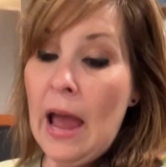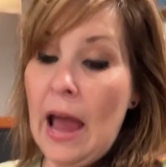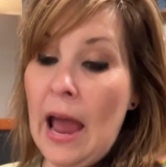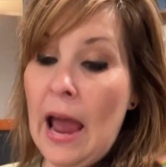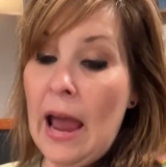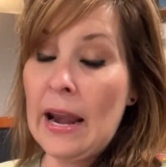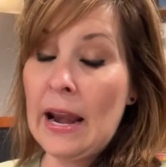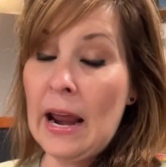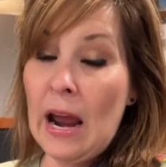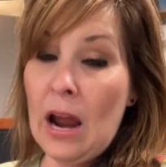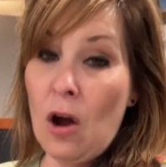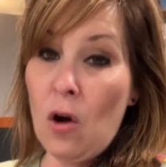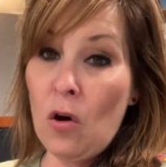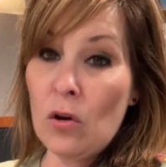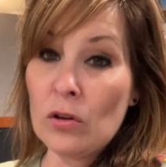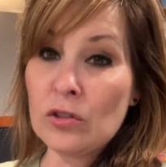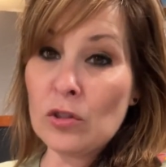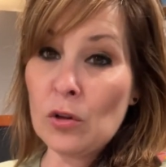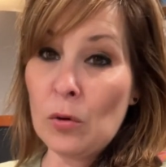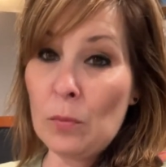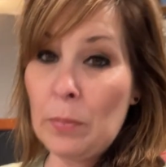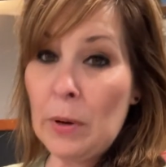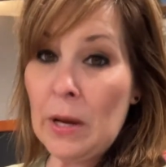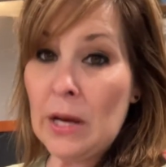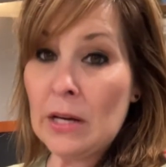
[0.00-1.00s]
And I
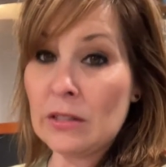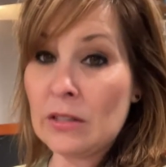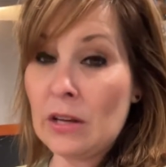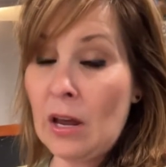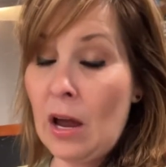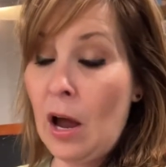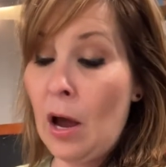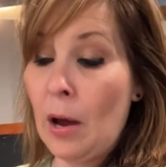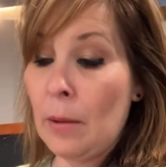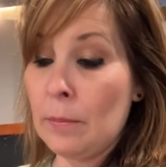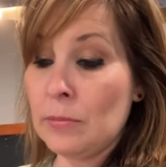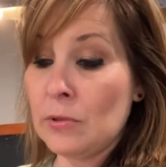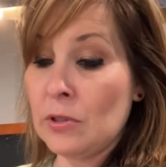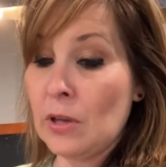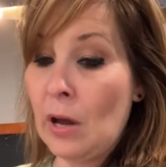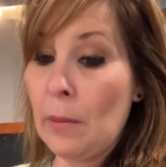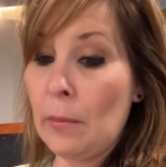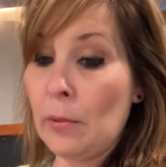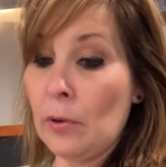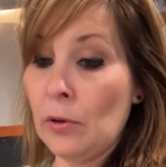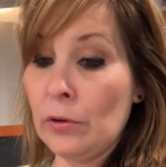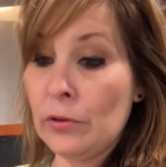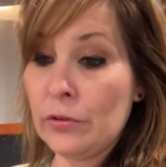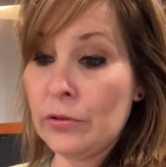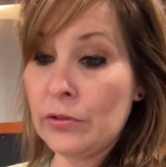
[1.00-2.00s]
also picked up
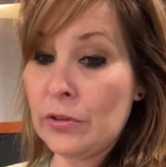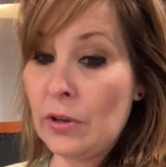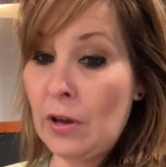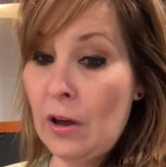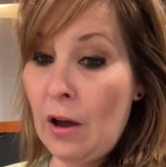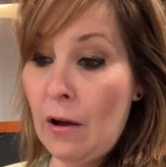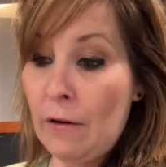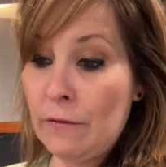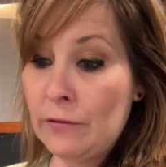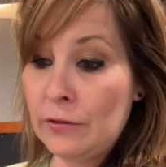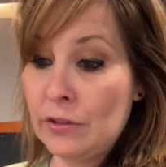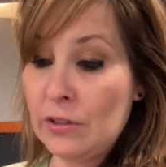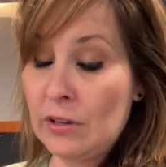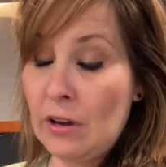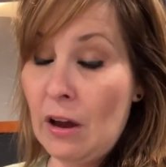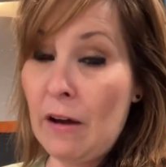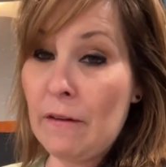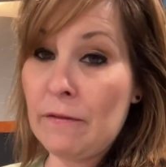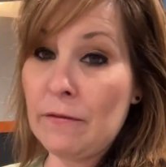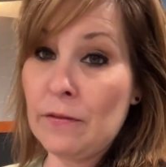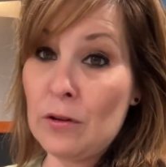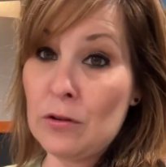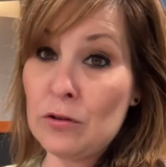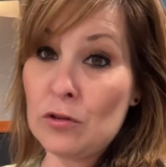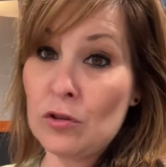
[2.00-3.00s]
doubles of
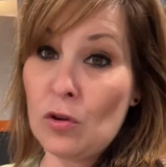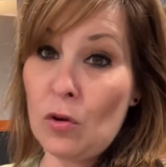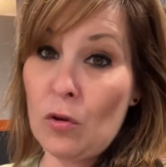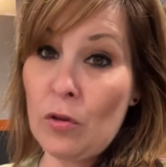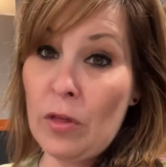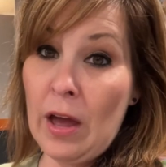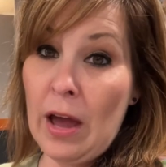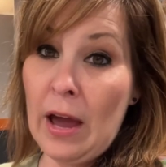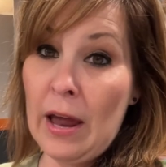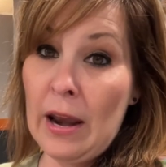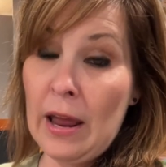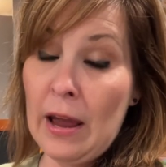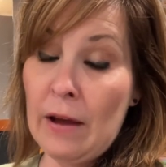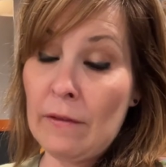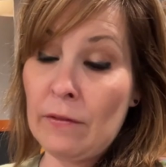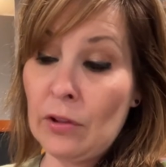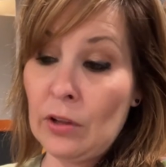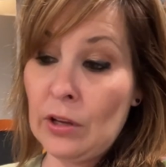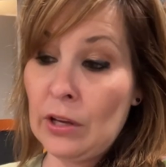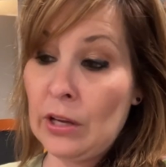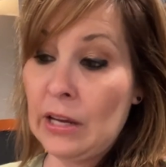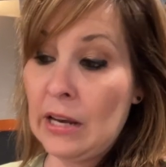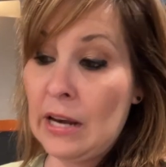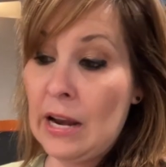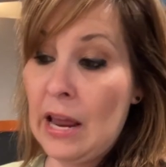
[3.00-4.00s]
stuff so that
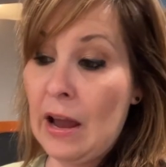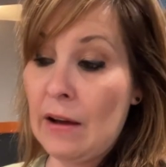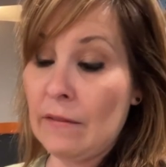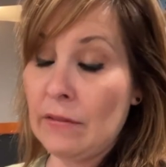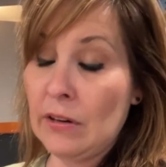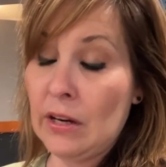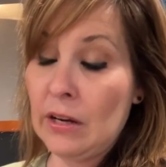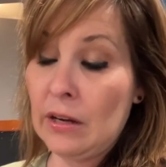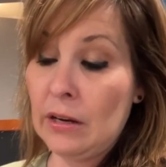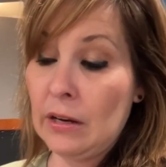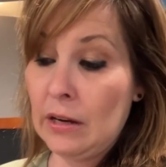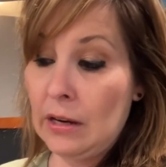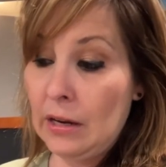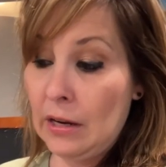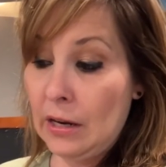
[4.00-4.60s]
Evelyn can have it